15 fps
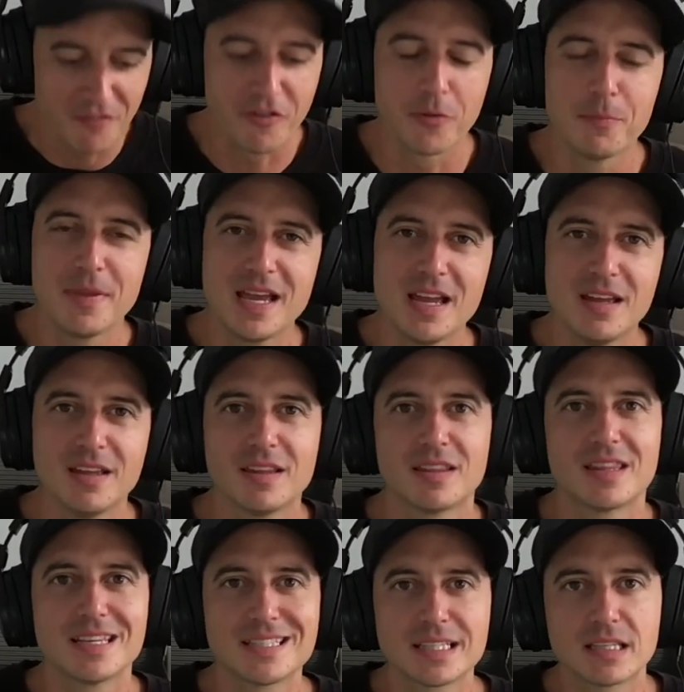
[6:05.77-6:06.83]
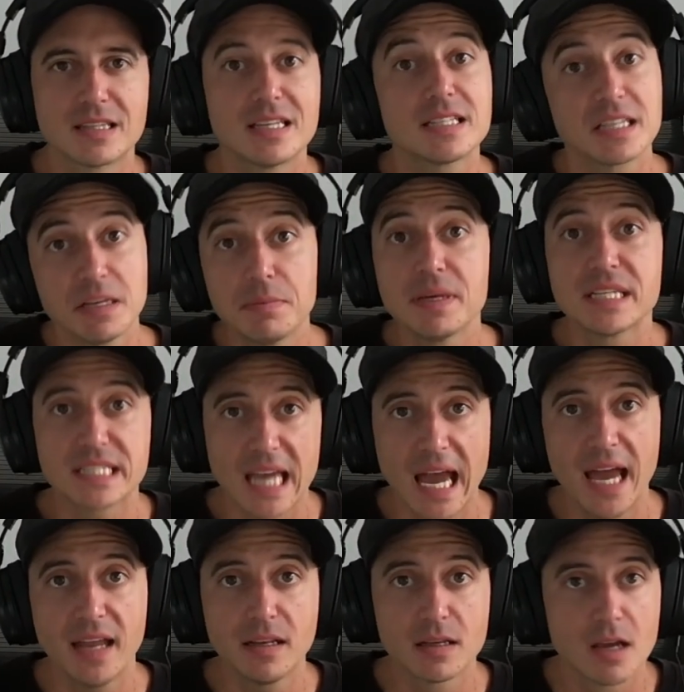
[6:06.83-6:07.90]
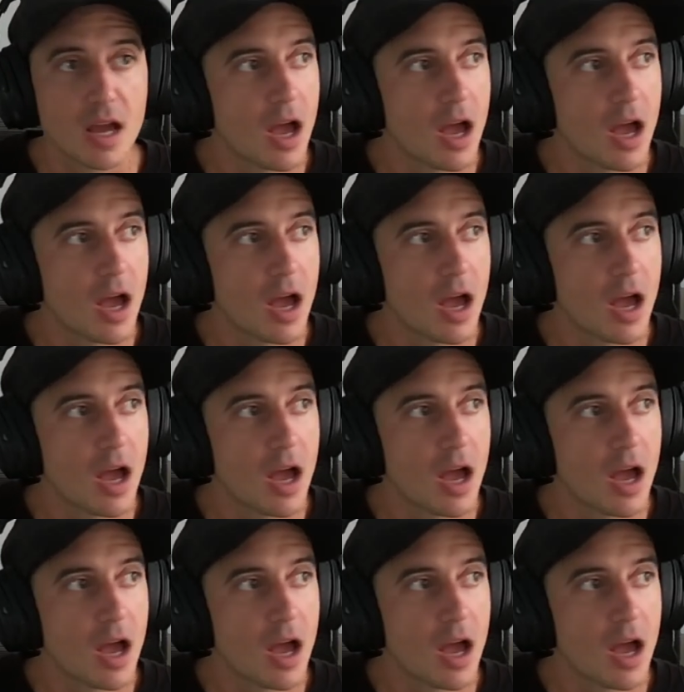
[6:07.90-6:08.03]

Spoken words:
For me, this can be sad,